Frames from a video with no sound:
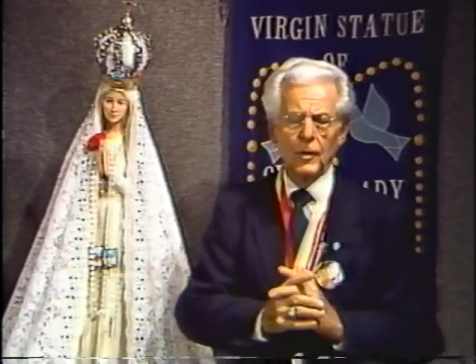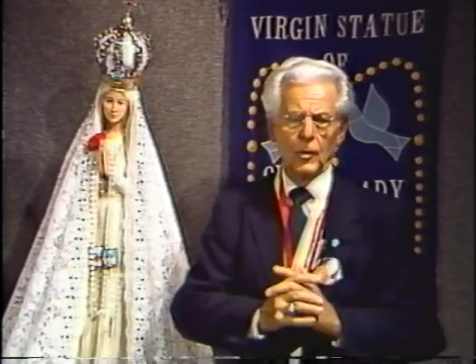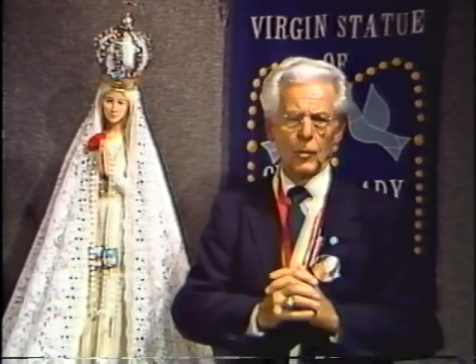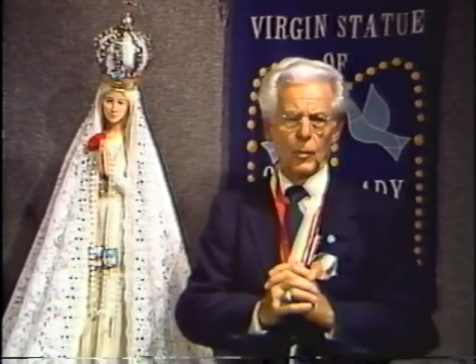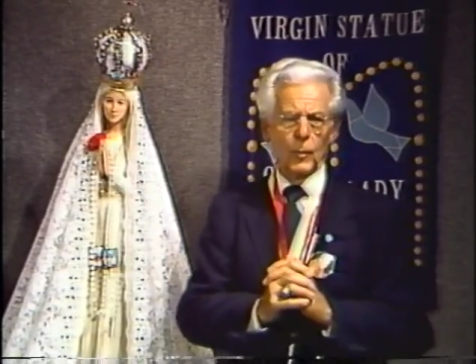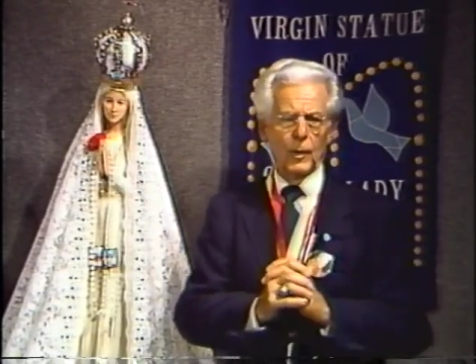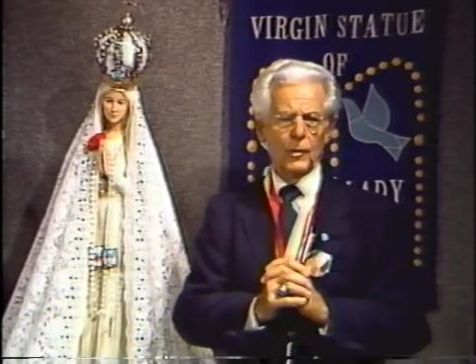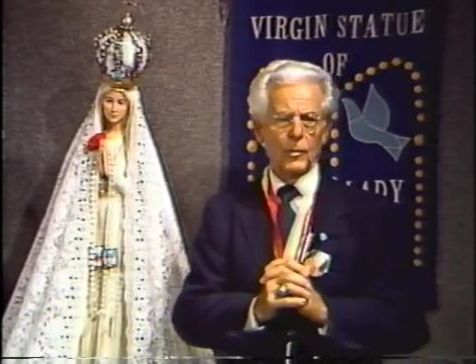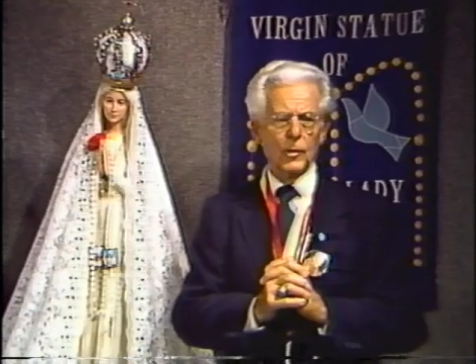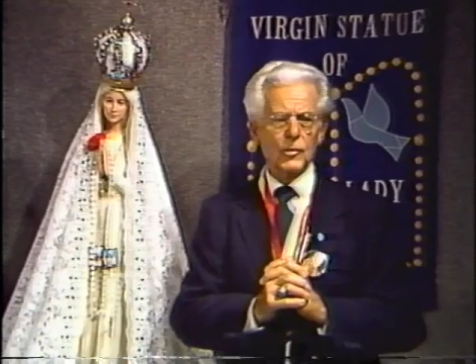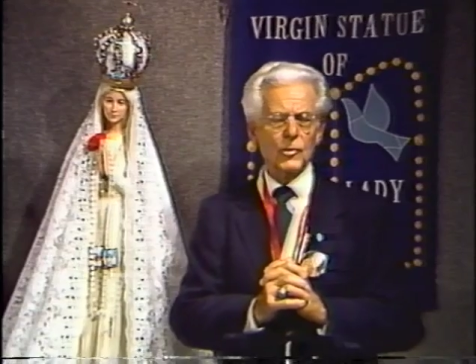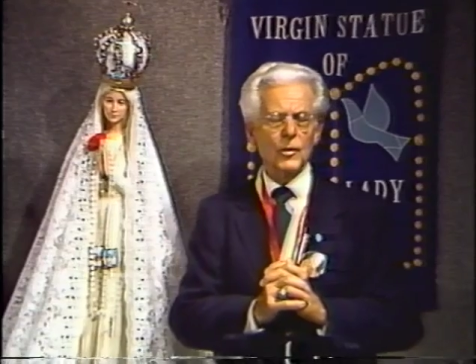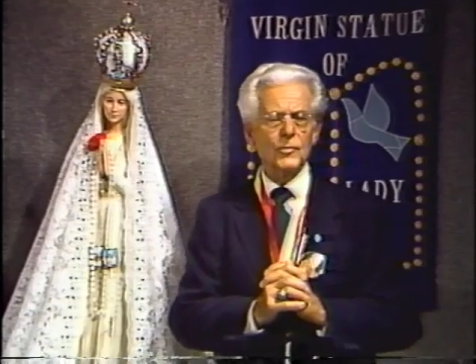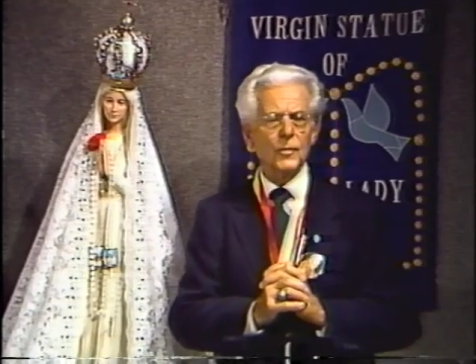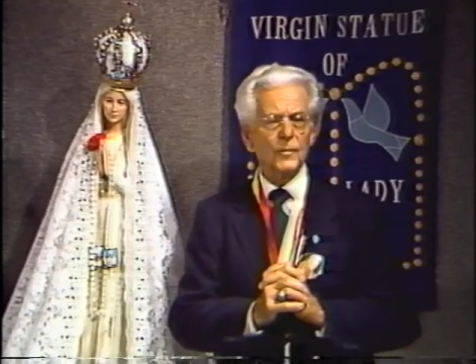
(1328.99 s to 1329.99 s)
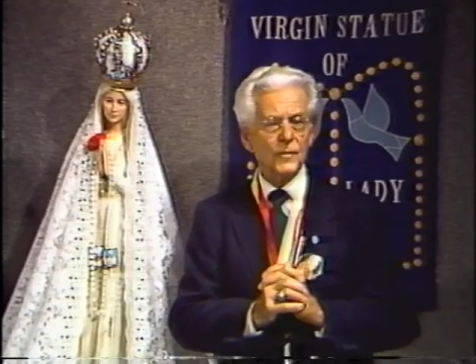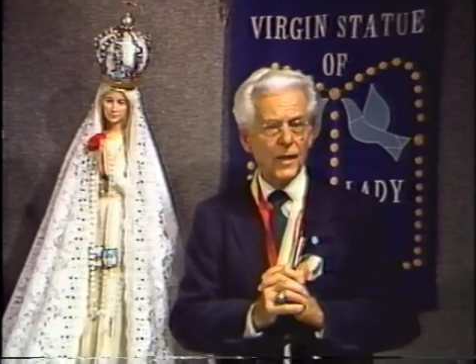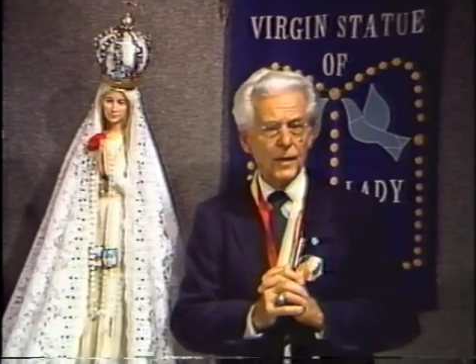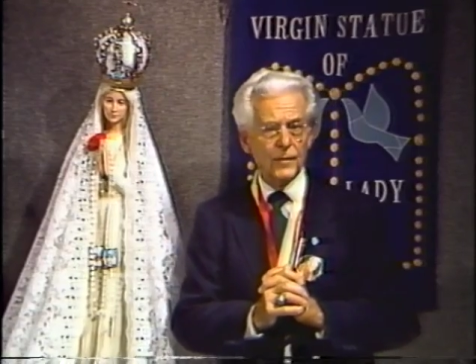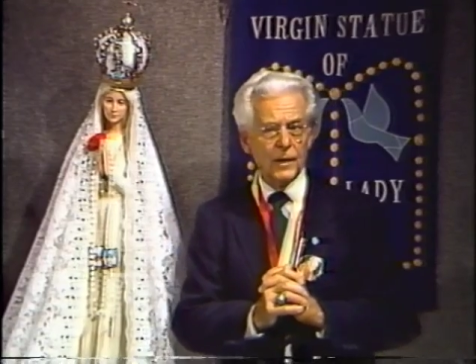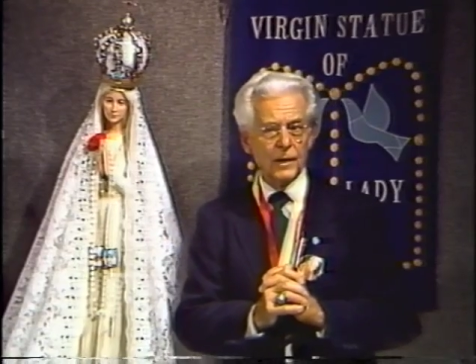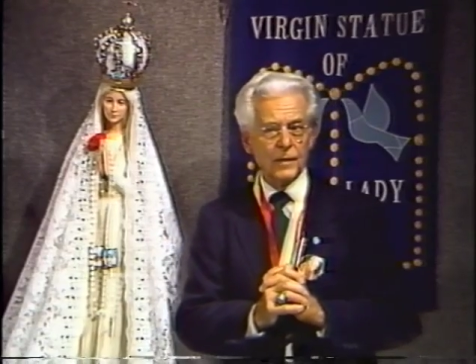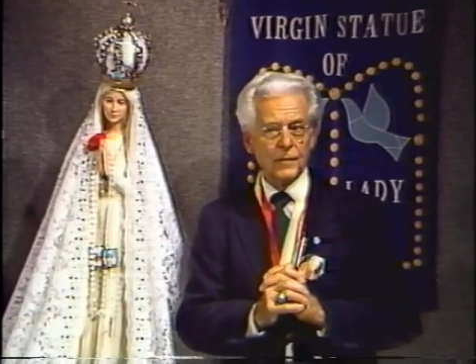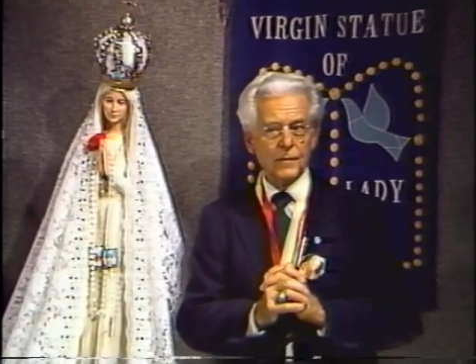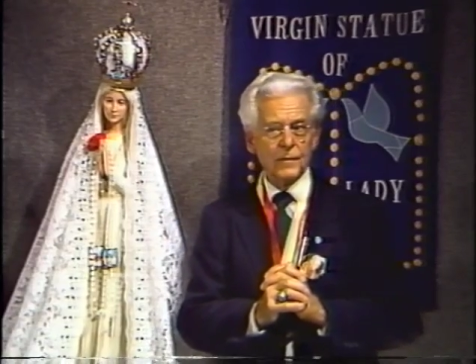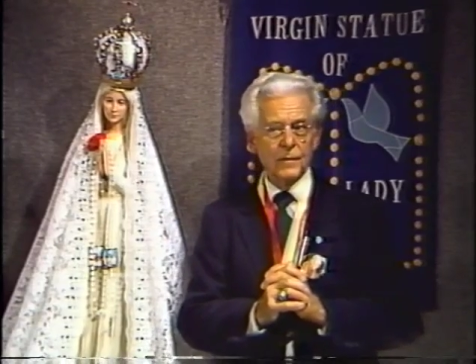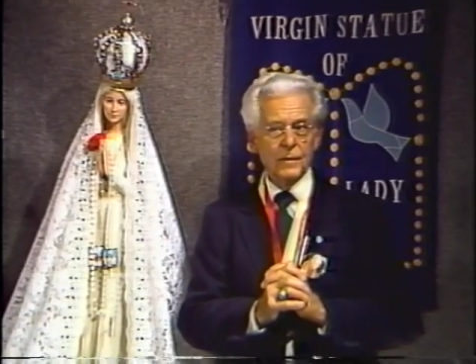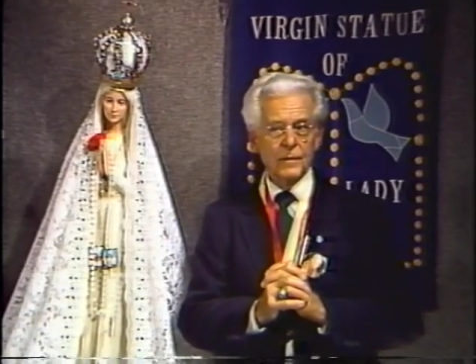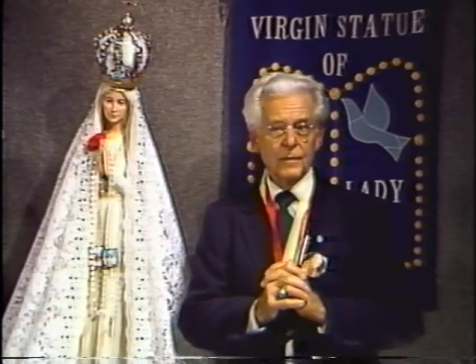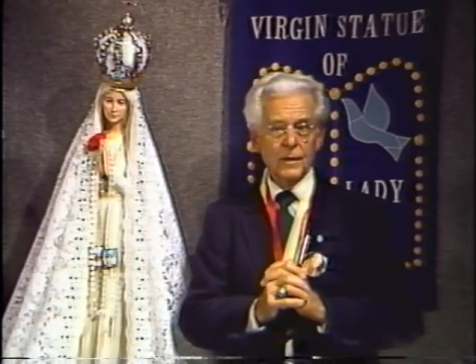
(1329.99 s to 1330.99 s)
who don't want to go to church on Sunday.
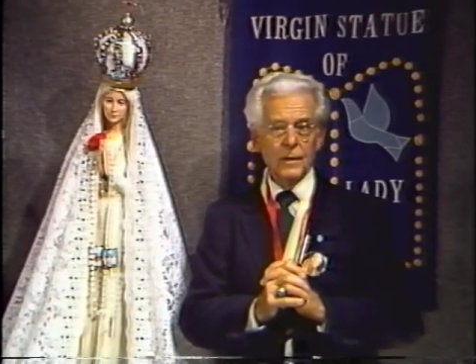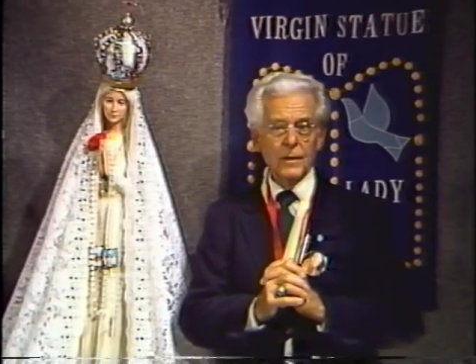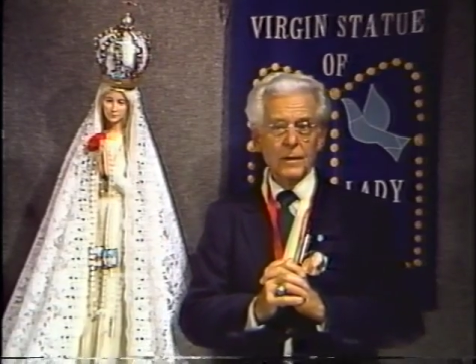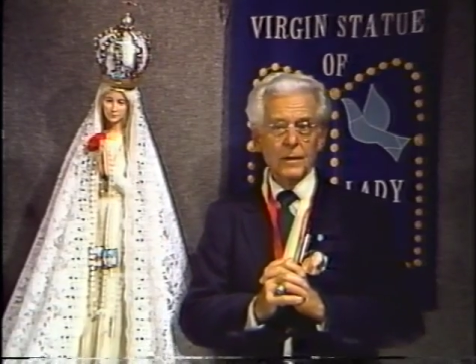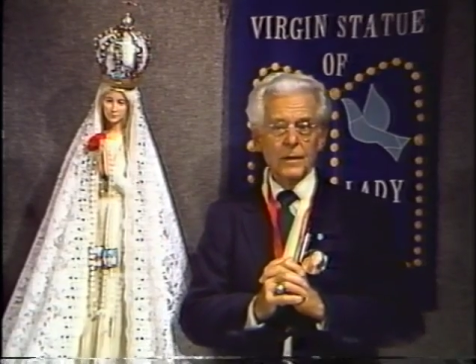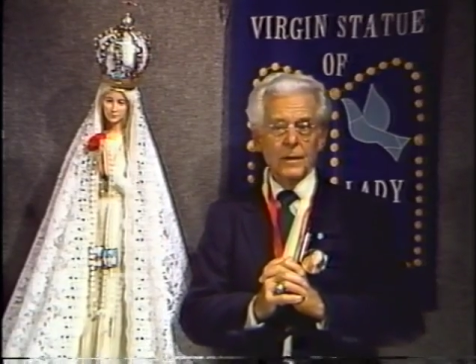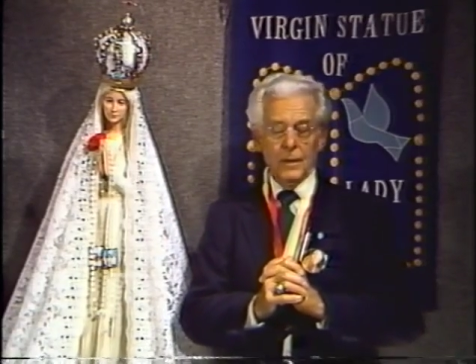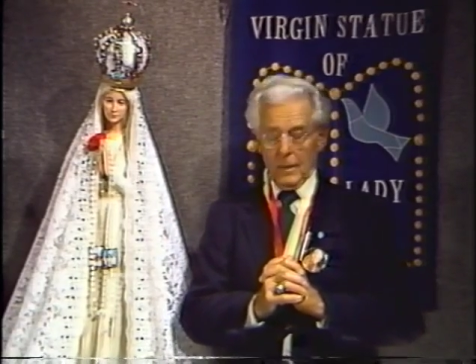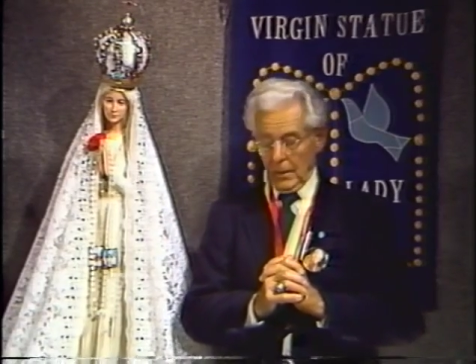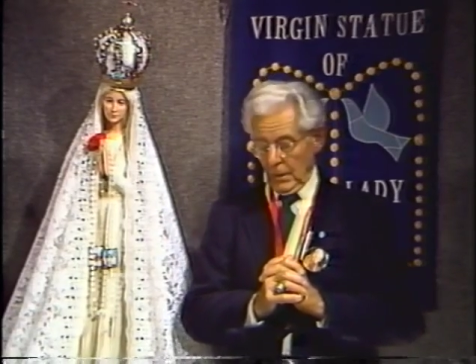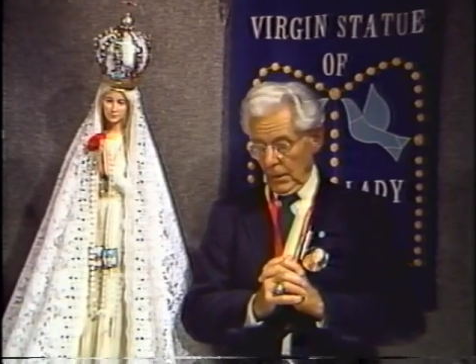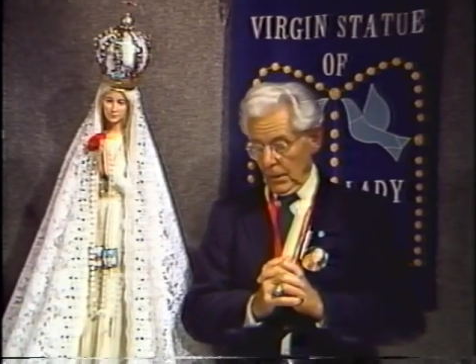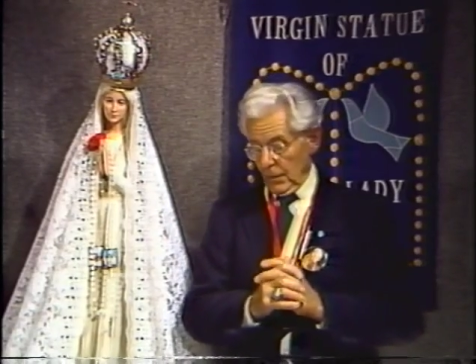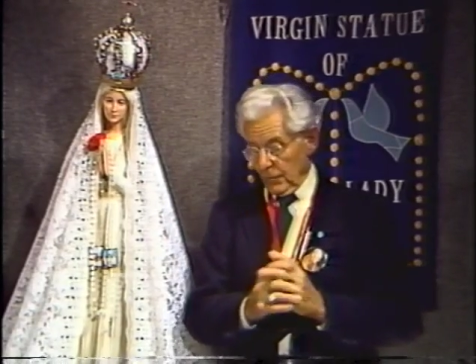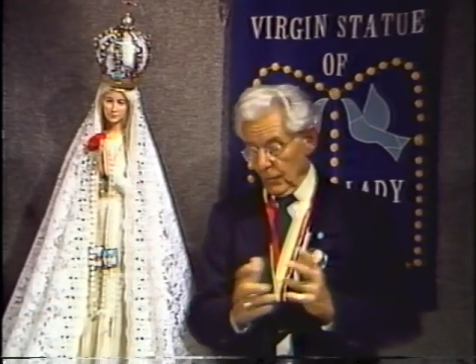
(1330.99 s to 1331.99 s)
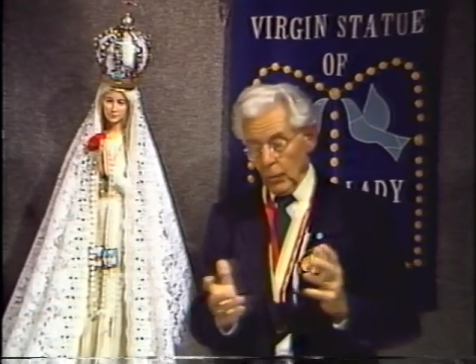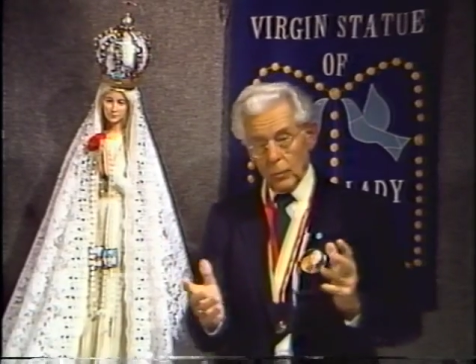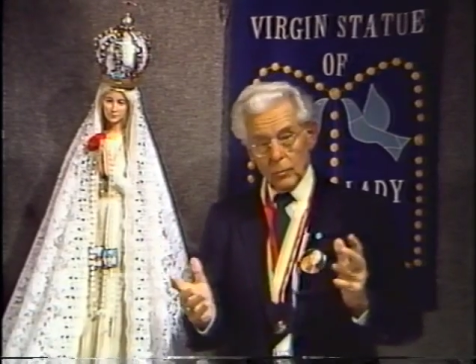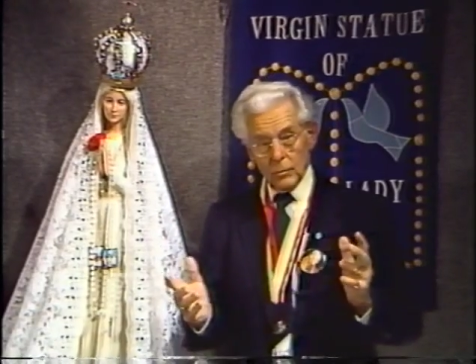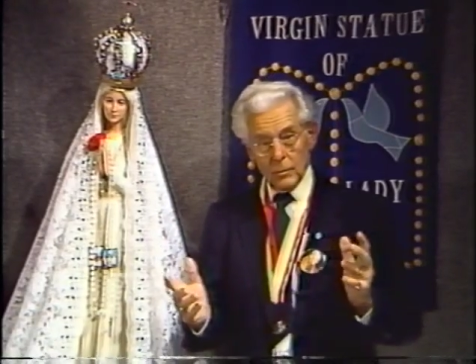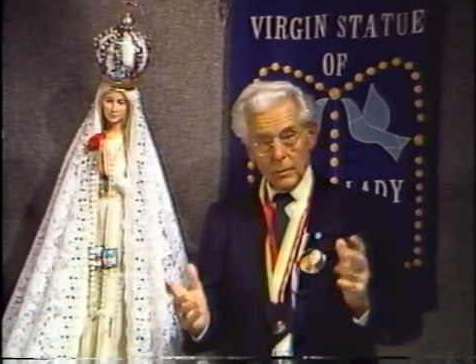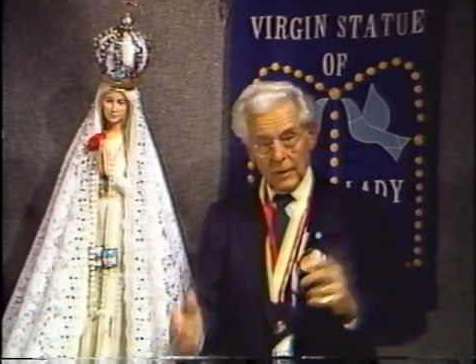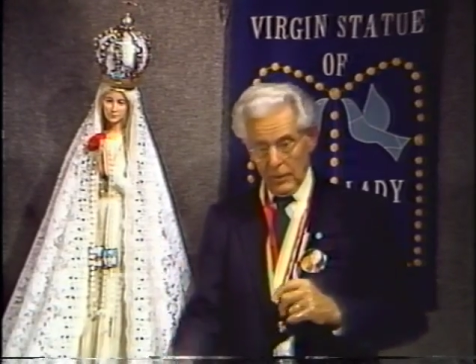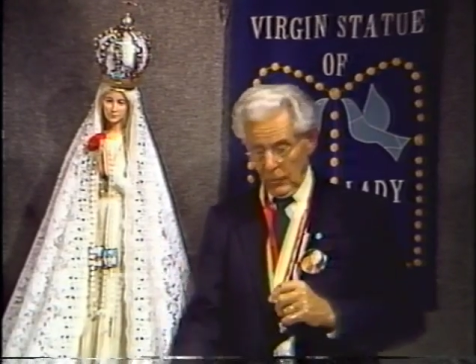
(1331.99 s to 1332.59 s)
See? So, there